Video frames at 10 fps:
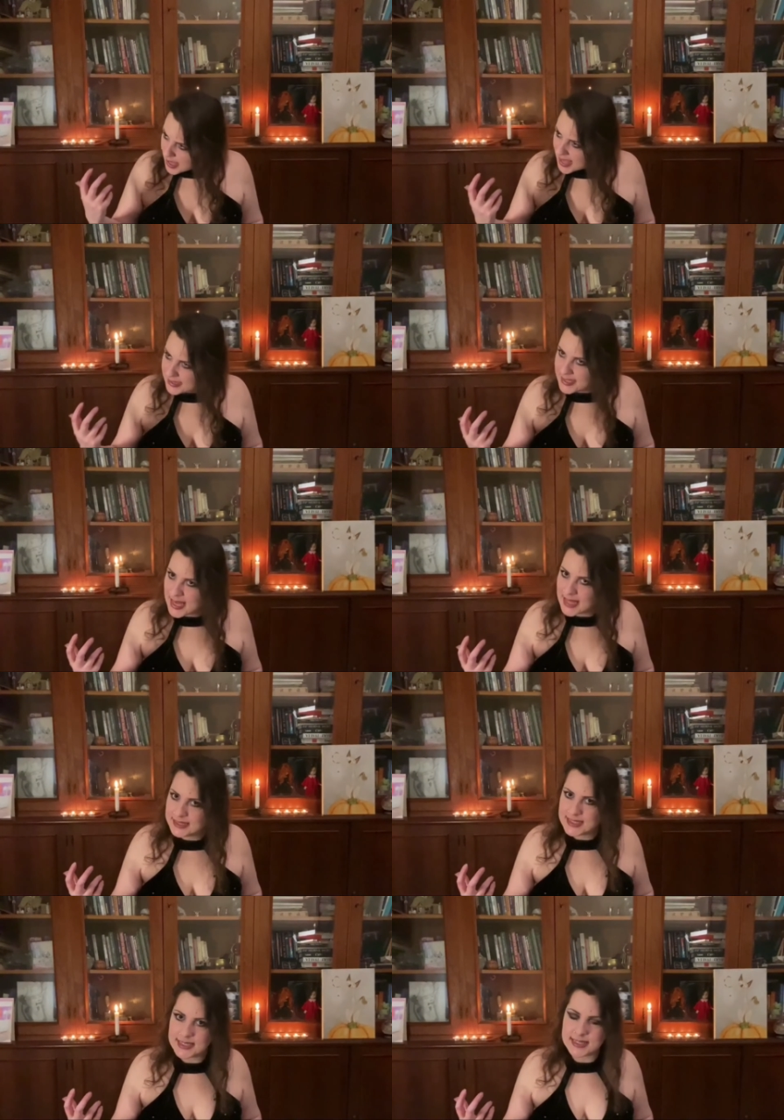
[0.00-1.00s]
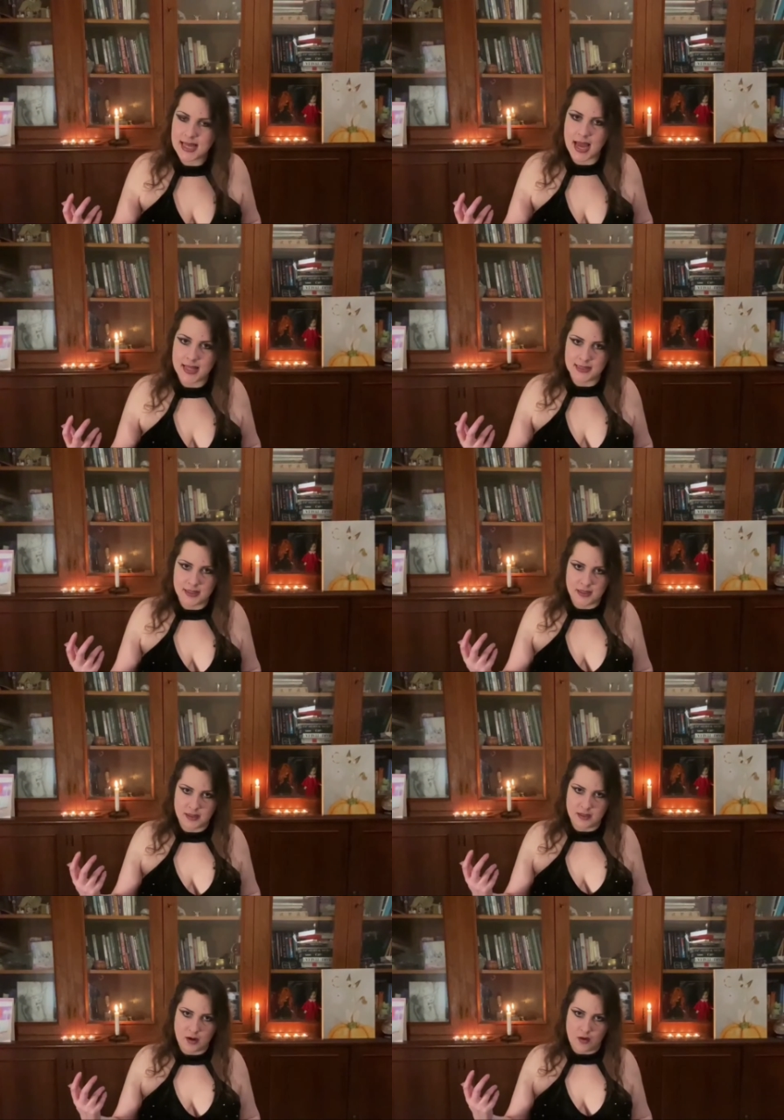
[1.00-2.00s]
and the
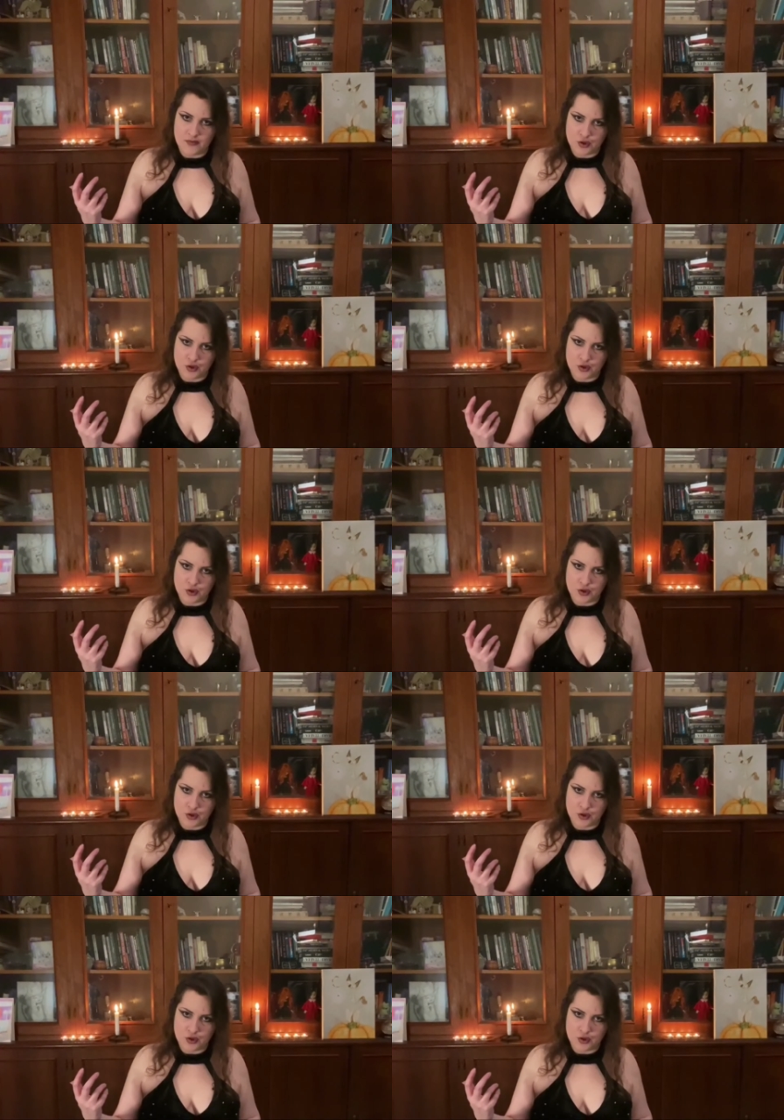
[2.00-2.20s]
understanding of